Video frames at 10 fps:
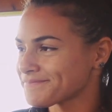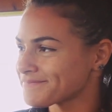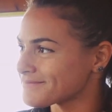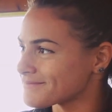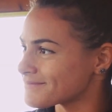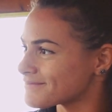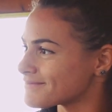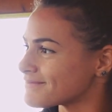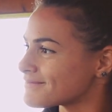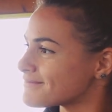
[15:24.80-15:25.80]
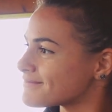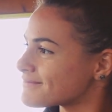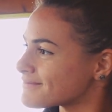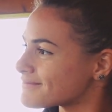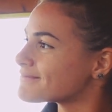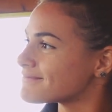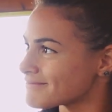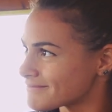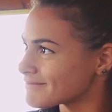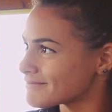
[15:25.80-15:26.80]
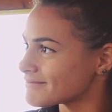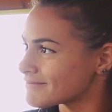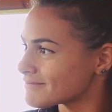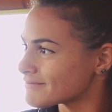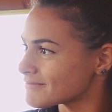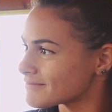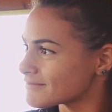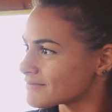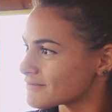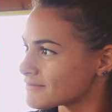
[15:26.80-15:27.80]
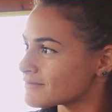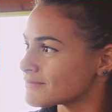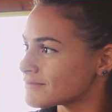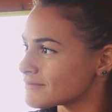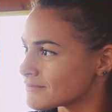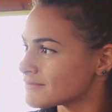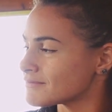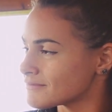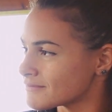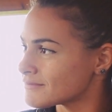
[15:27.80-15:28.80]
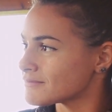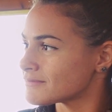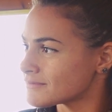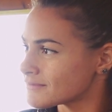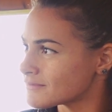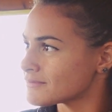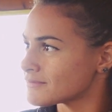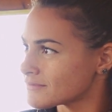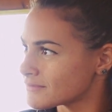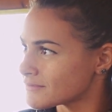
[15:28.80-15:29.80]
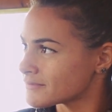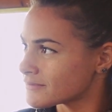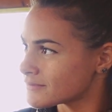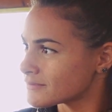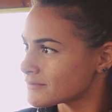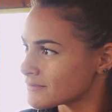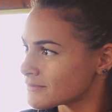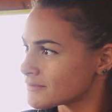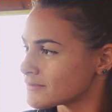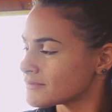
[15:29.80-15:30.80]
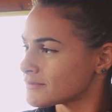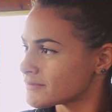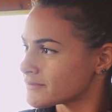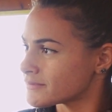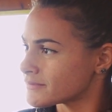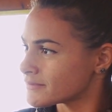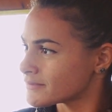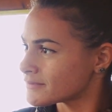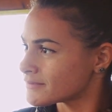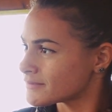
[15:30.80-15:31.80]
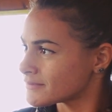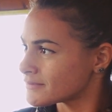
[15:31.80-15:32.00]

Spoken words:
This person isn't speaking.